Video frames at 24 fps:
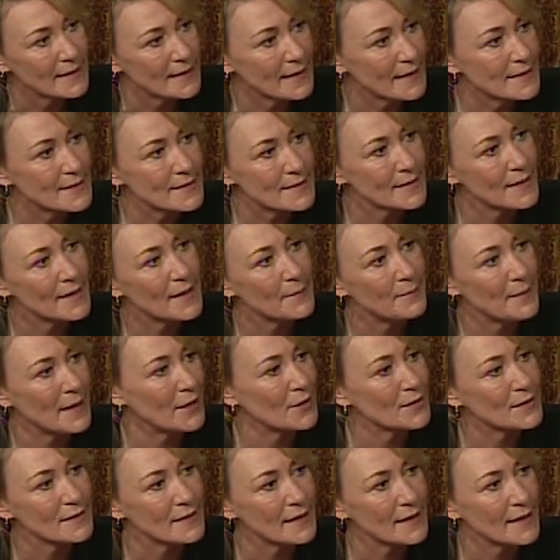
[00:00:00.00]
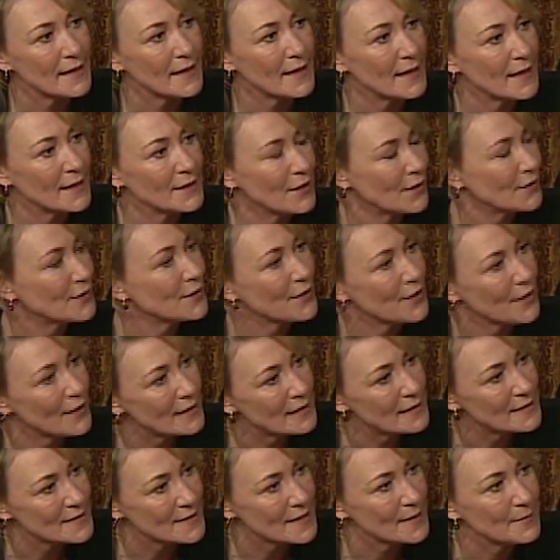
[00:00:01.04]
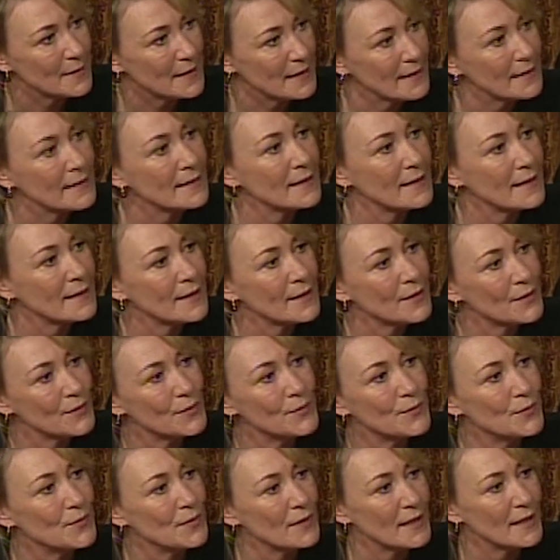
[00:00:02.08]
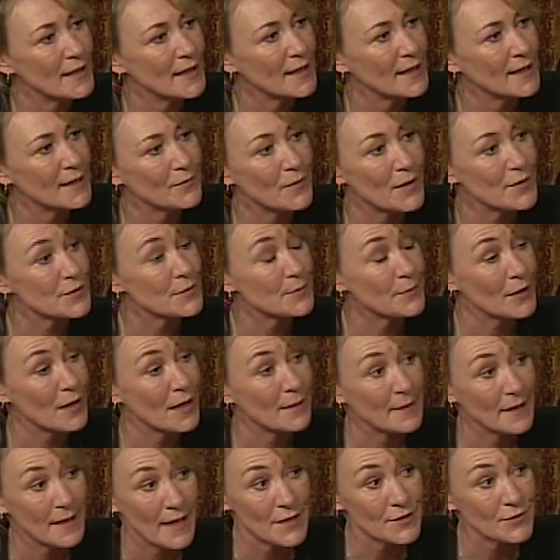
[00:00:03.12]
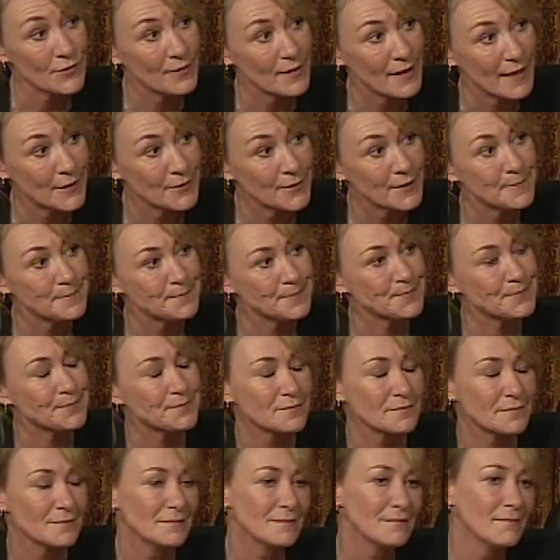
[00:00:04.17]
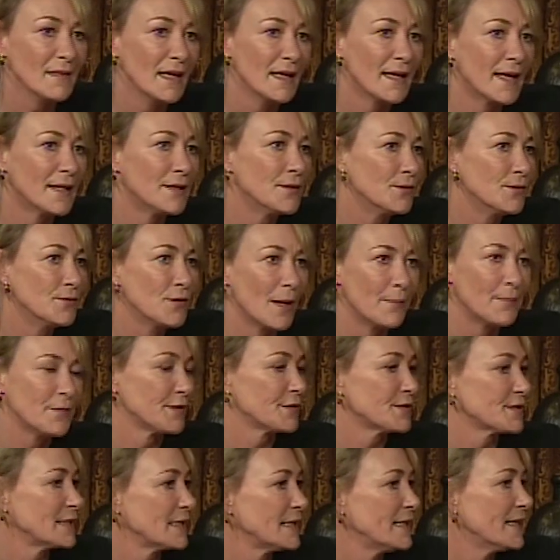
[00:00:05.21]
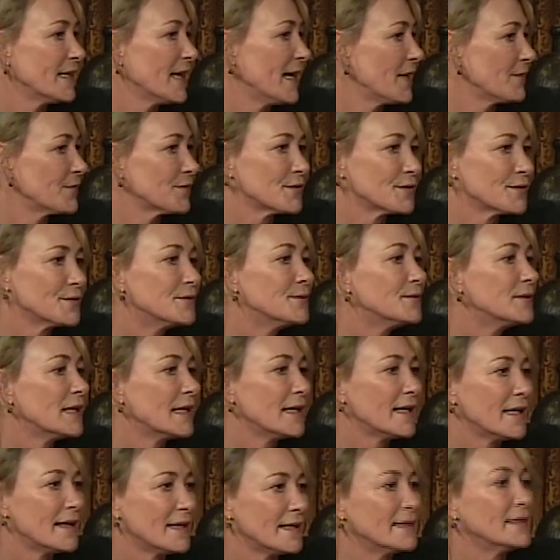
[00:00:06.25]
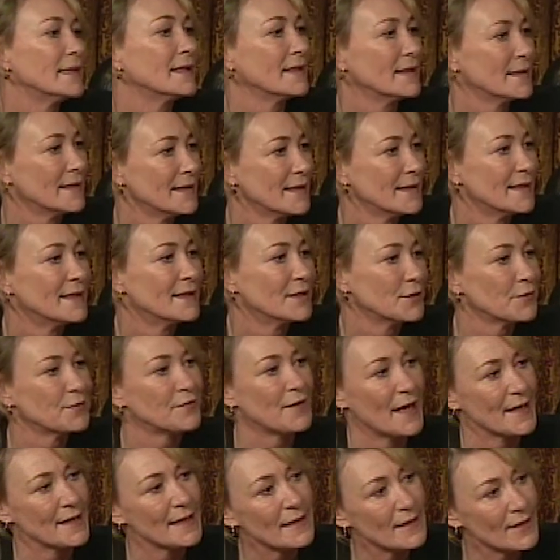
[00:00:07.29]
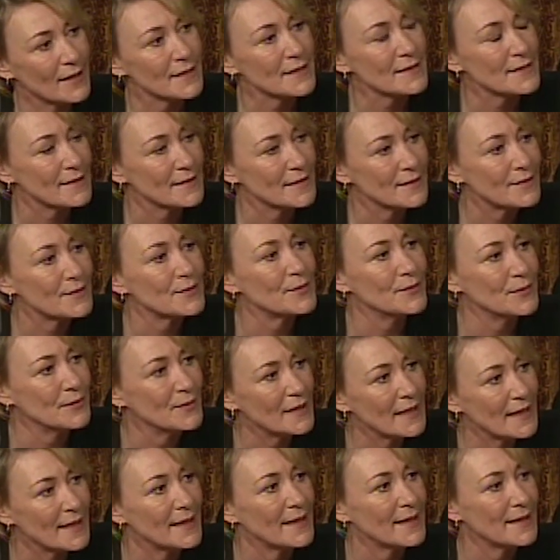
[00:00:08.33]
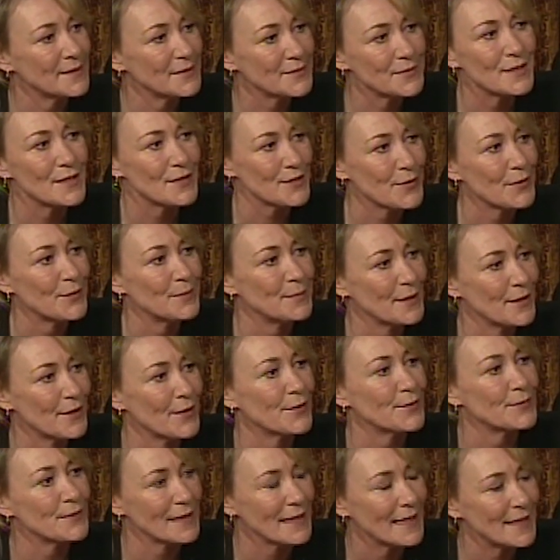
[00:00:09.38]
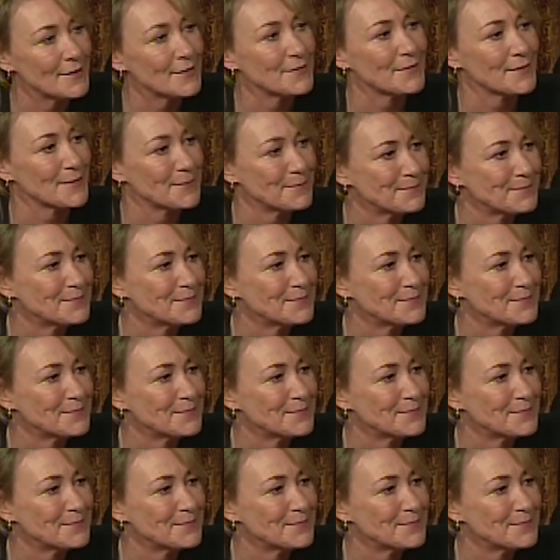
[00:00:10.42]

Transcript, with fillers: It's uh, about a young girl, Sepideh, who uh, wants to become an astronaut and who obviously have to, uh, to fight a lot to, uh, to determine her own life.